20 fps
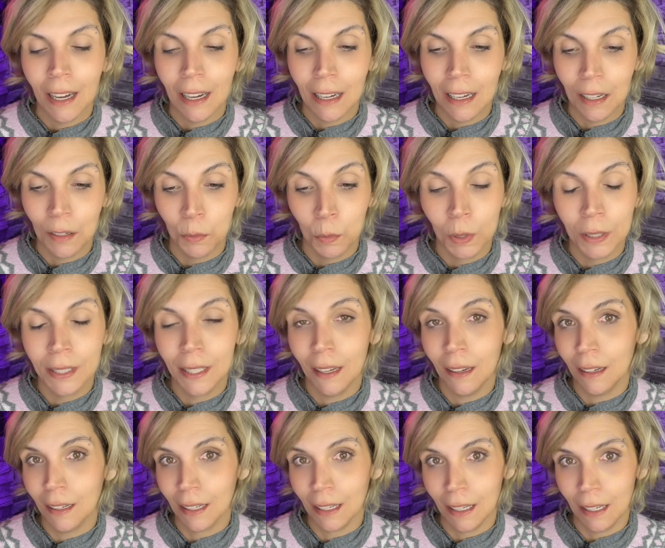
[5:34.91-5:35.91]
uh, was
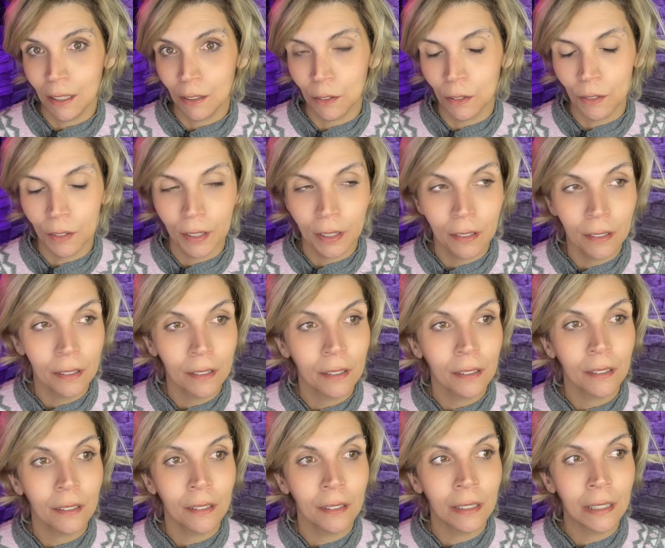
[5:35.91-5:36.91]
hit and killed
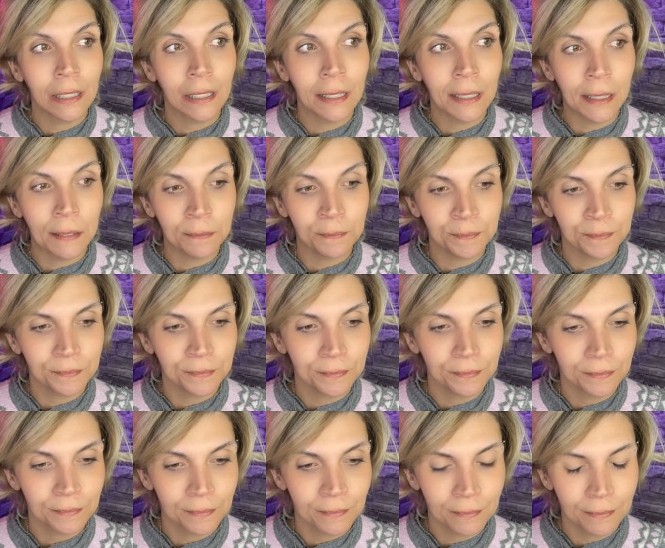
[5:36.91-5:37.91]
um,
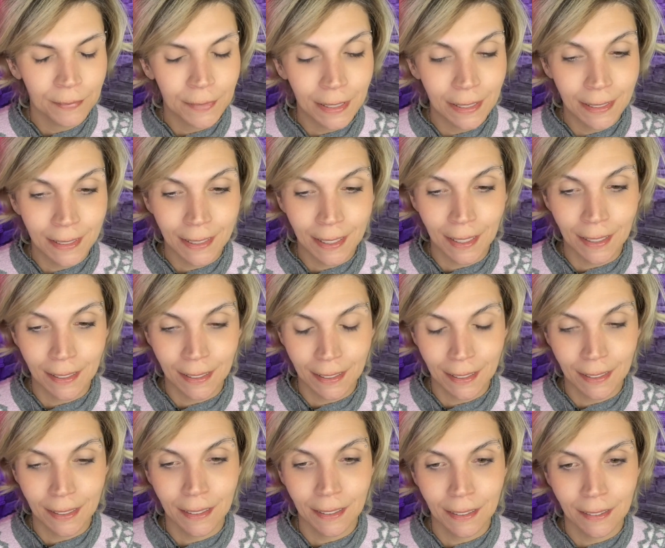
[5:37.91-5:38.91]

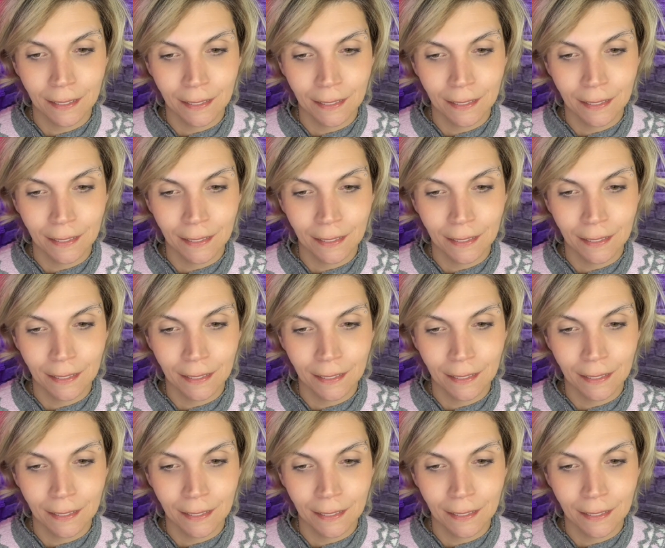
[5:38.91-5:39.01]
since